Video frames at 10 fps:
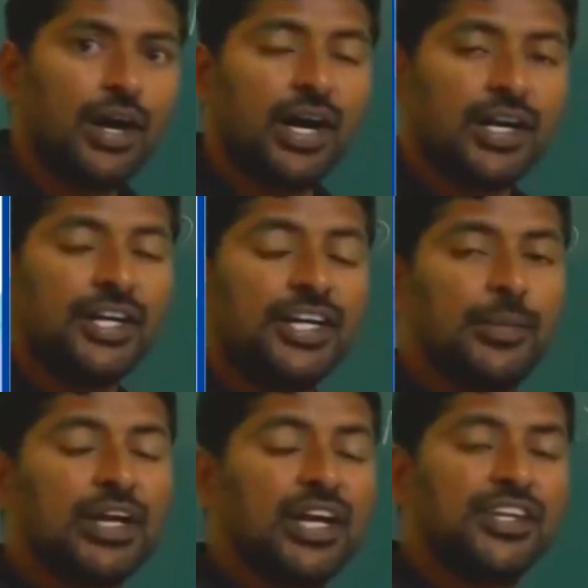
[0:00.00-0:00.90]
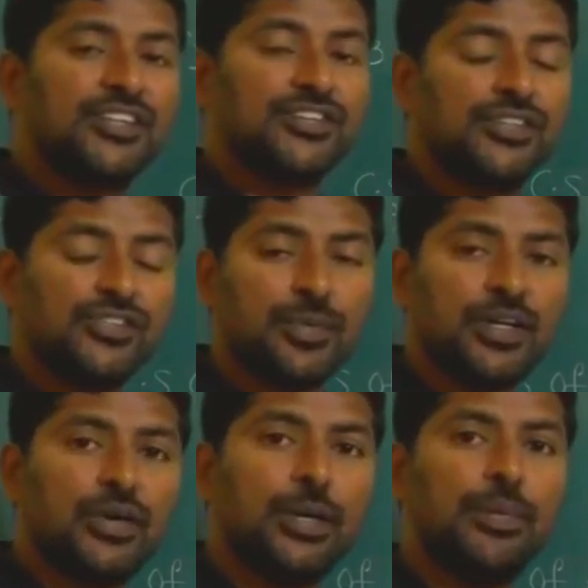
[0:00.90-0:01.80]
On 100 megahertz
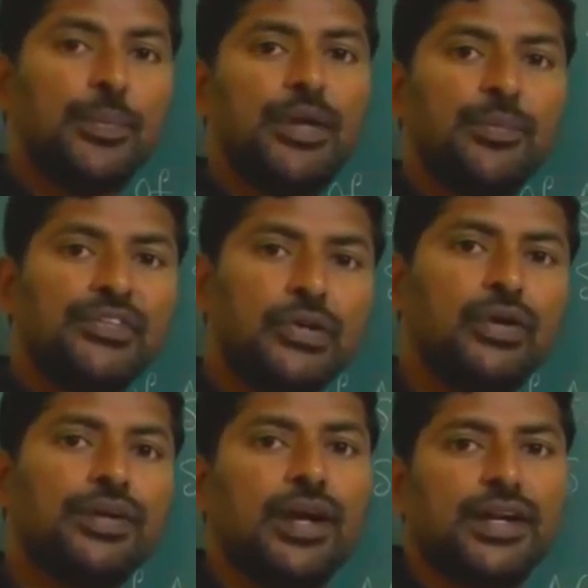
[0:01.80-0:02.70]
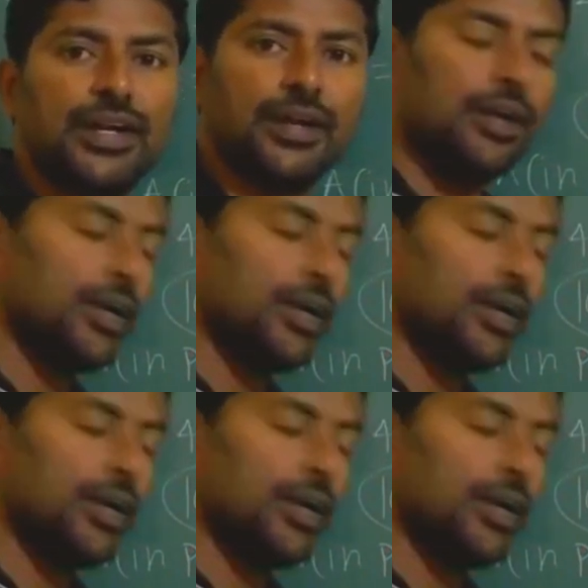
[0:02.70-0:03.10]
instrument, 1 ppm is equal to 100.